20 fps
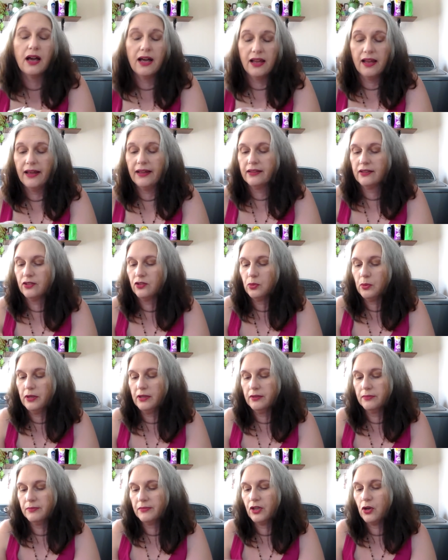I like this
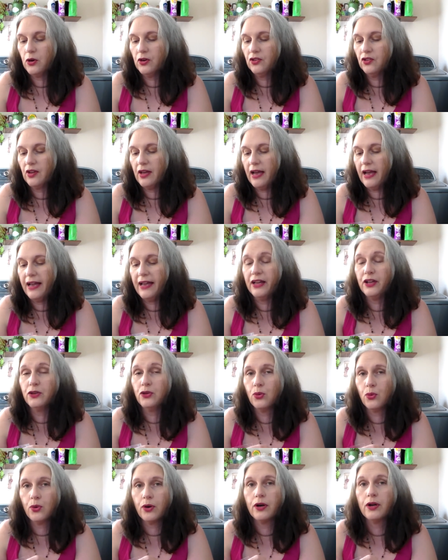one. Of course, I
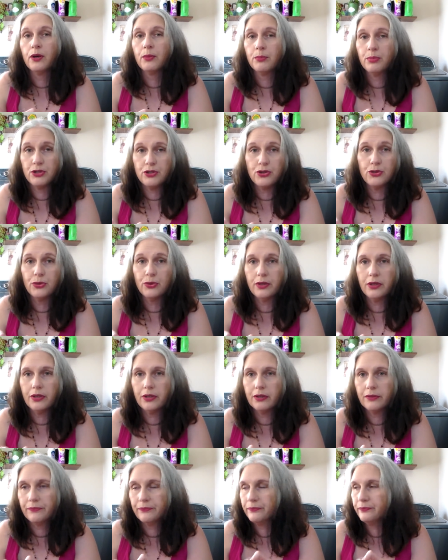adore
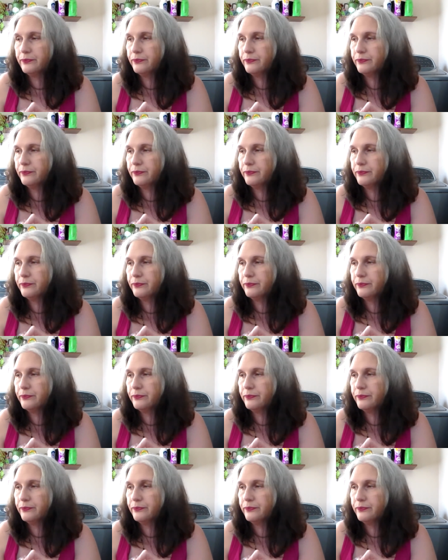patchouli.